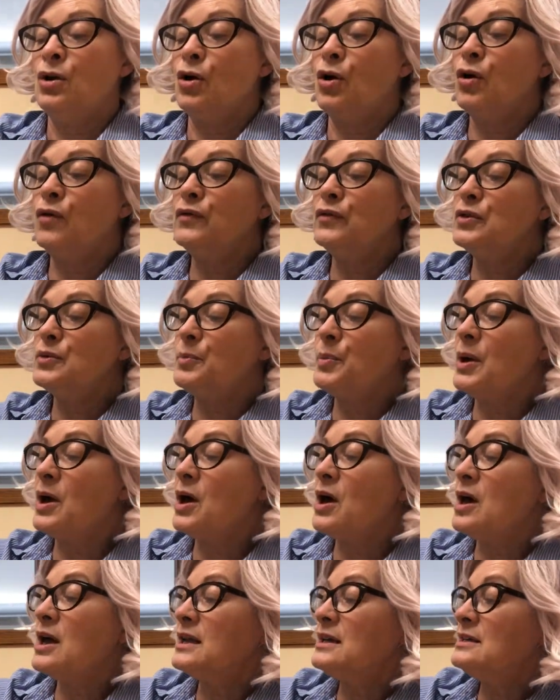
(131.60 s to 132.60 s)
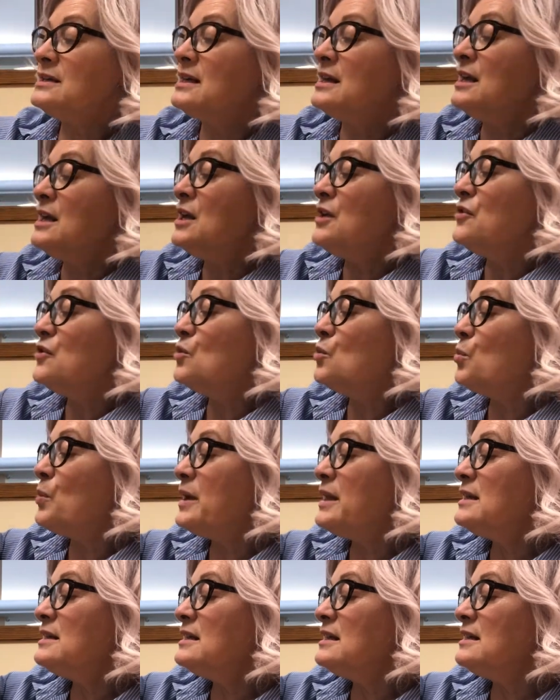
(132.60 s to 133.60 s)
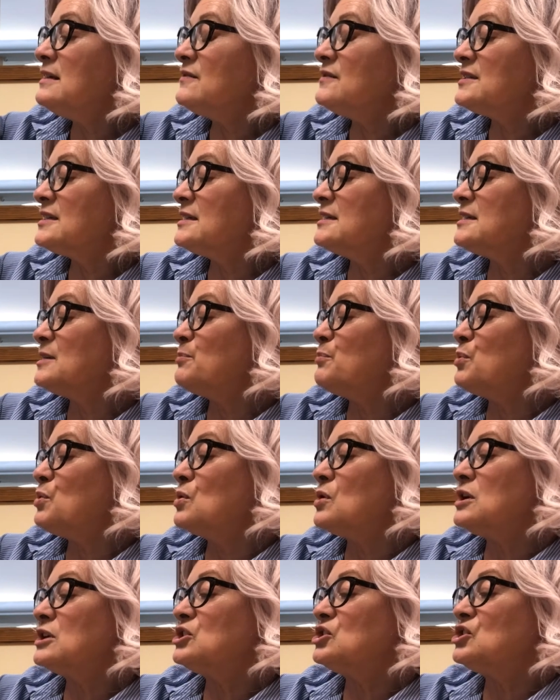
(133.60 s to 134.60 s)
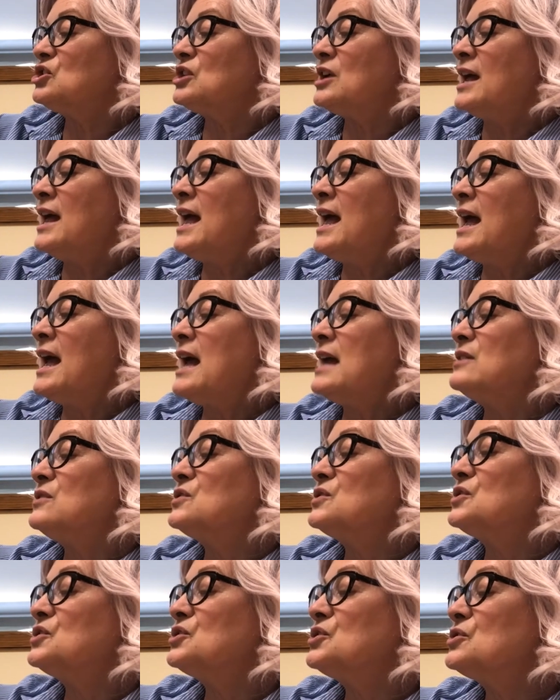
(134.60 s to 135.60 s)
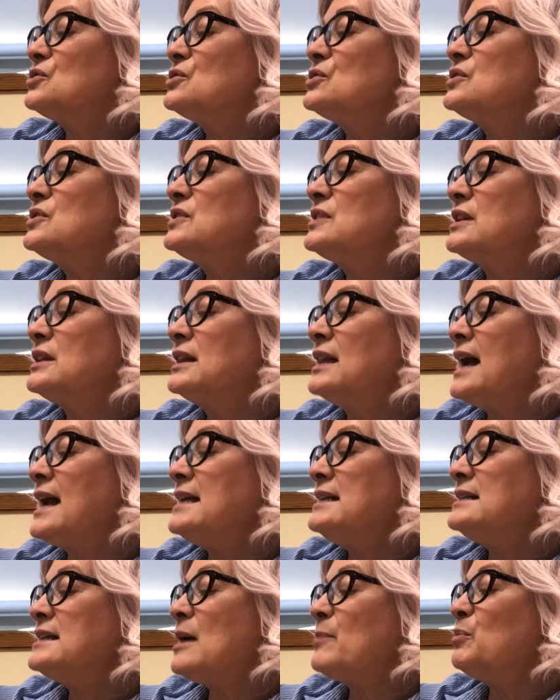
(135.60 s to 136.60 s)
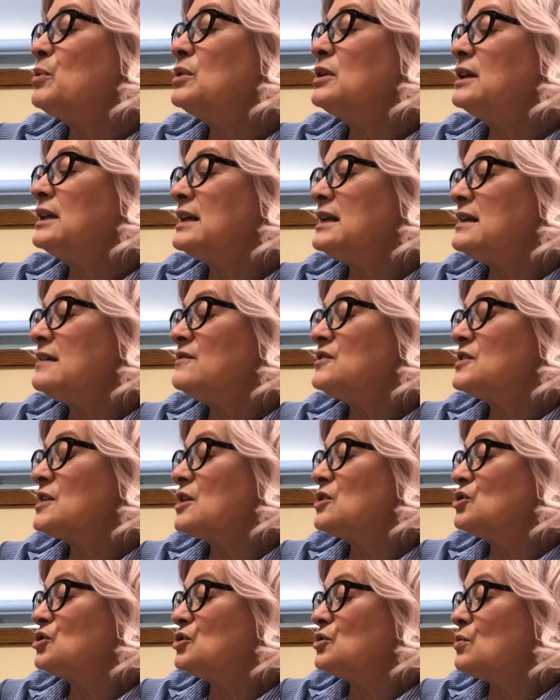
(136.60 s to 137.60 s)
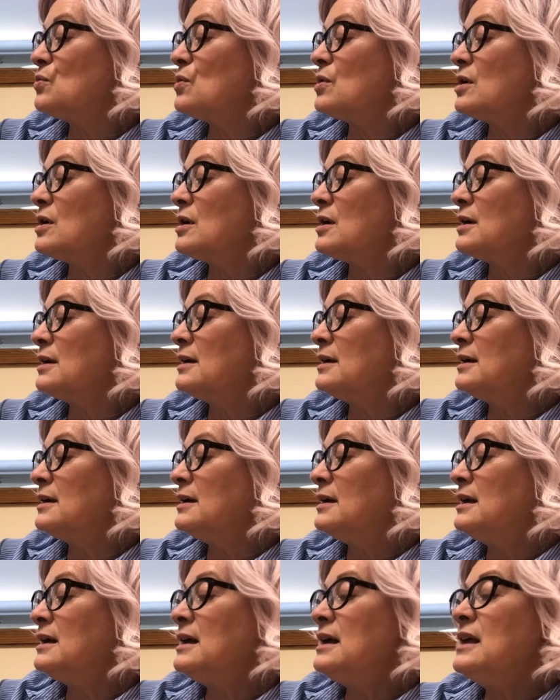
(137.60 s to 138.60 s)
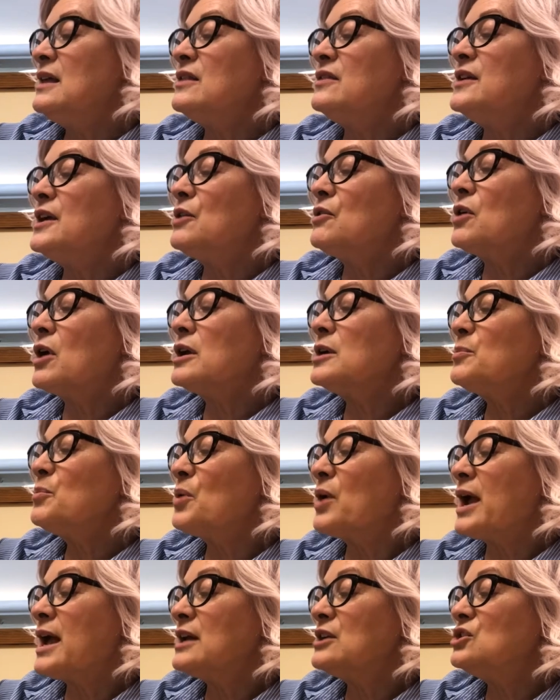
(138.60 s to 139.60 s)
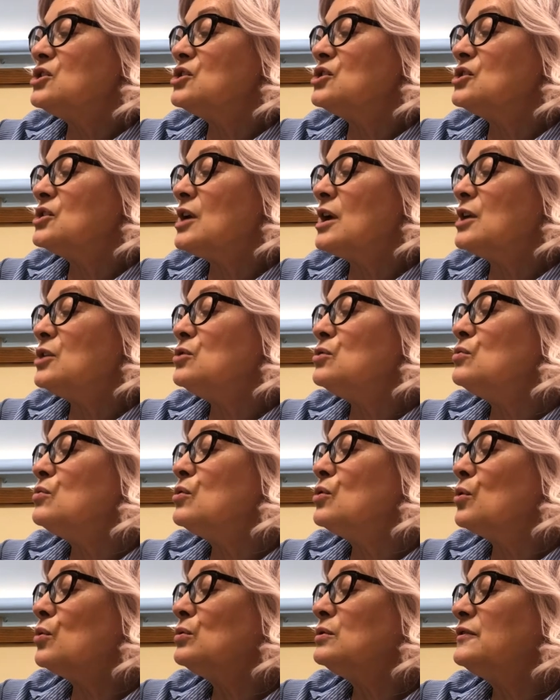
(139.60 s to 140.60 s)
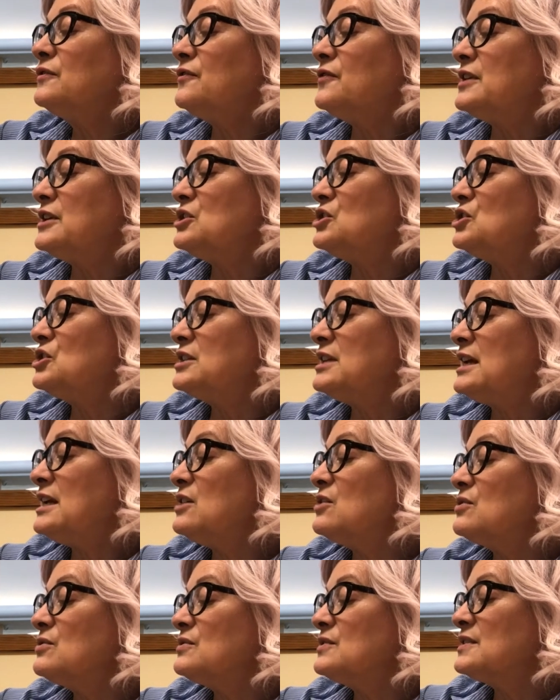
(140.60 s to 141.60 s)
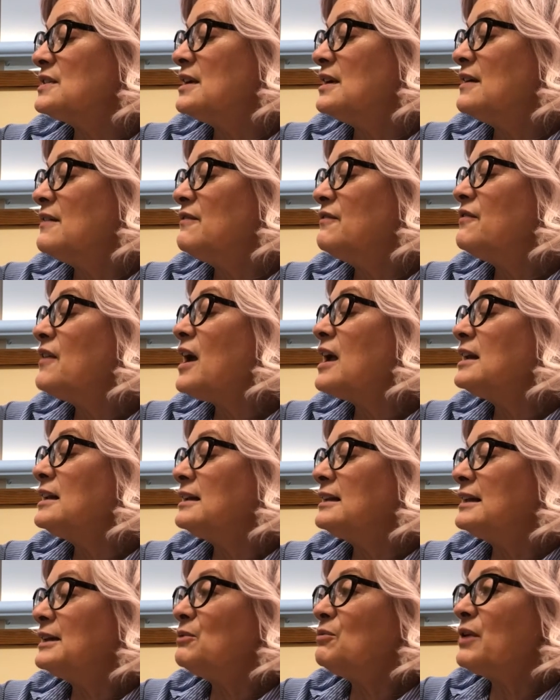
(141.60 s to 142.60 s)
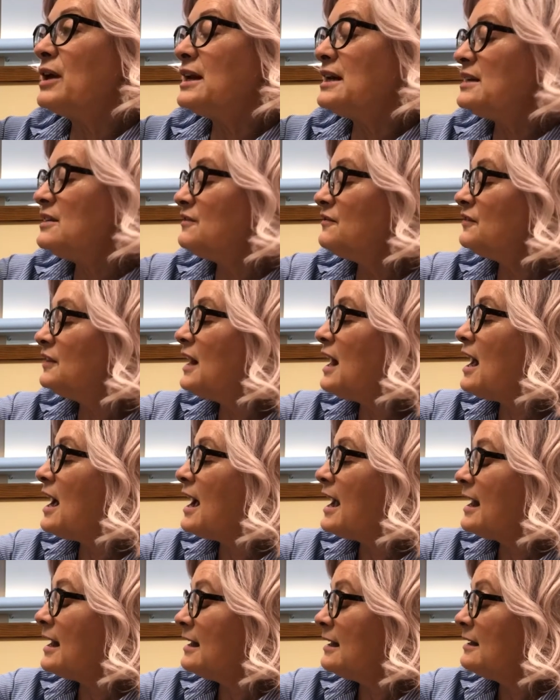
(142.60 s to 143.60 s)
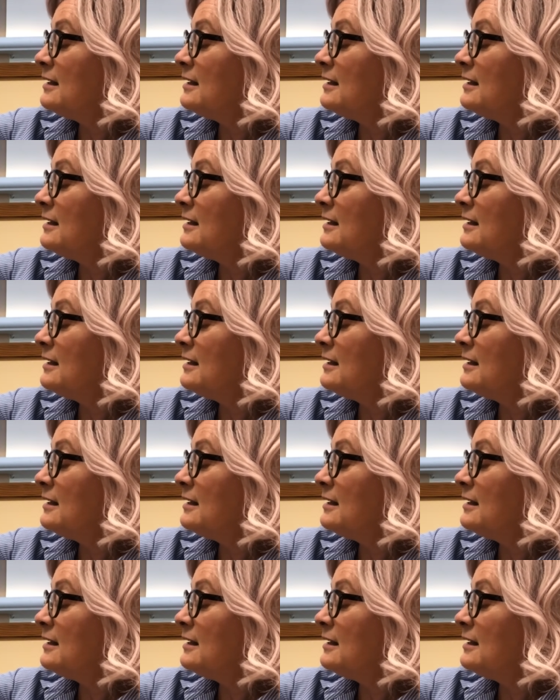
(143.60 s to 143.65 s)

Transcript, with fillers: Over the pond, the wind gives us a push and stirs the light dappled leaves on shore. There on a branch, a new goldfinch teeters, finally ready to fly.